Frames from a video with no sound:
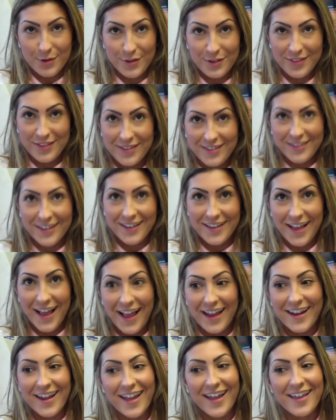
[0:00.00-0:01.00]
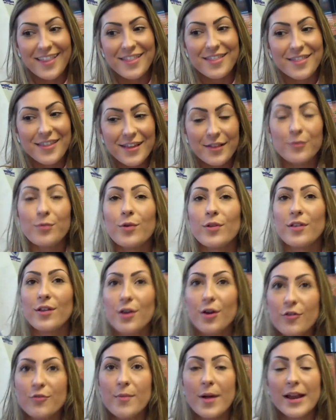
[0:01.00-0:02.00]
was, and uh, this was a
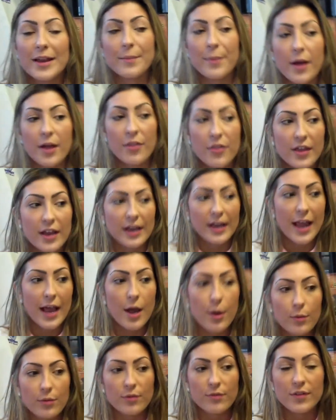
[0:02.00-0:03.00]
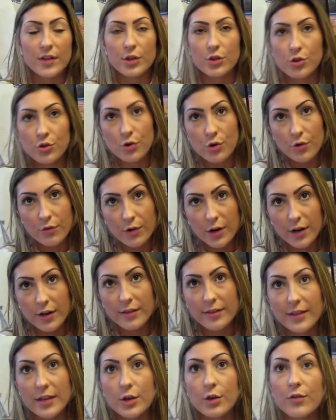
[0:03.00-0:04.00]
lot of money, but I think it helps with the
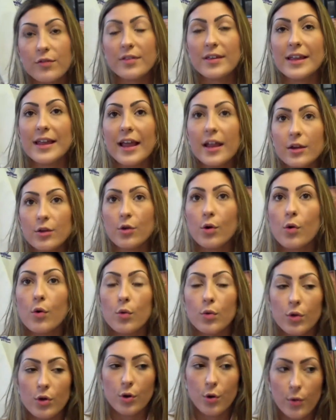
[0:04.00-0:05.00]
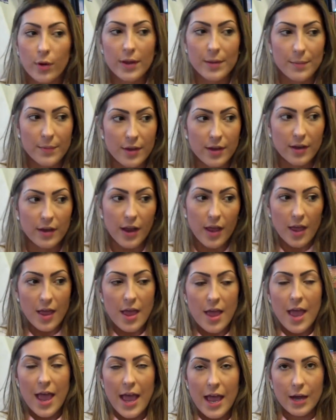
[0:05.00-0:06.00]
insurance, and you also yeah. get your all your equipment,
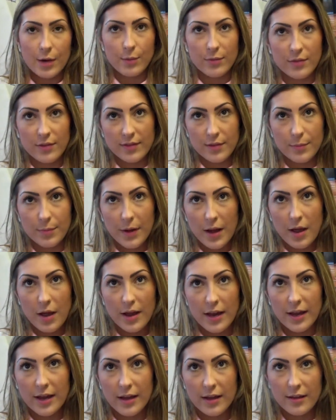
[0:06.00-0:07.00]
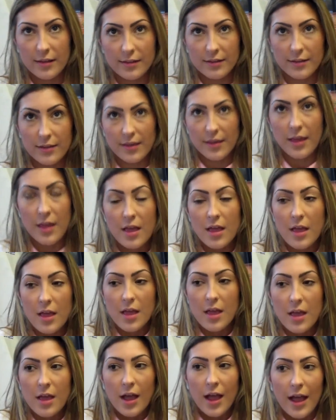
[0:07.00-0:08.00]
help with the suppliers. Yeah
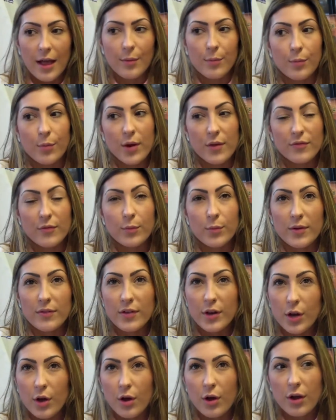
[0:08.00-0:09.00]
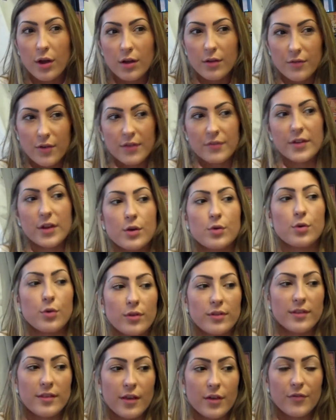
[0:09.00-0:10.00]
um, with, with a lot of other
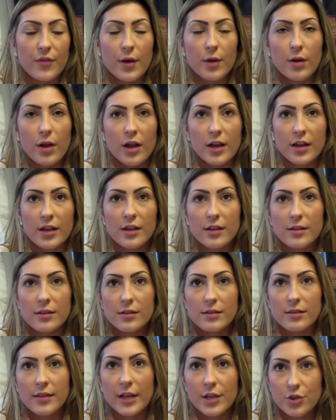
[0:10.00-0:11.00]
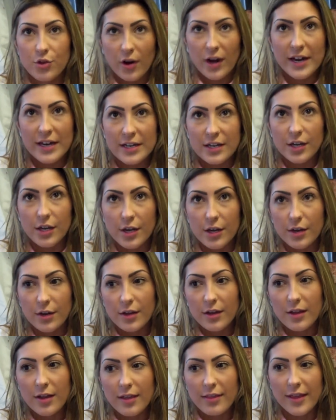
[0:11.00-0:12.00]
courses, I felt like they train
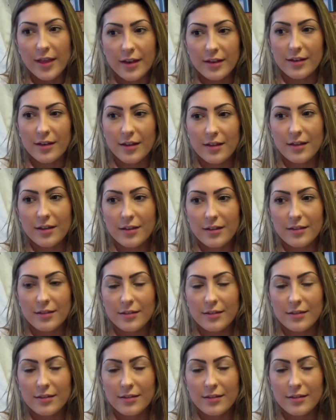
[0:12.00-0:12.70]
you and then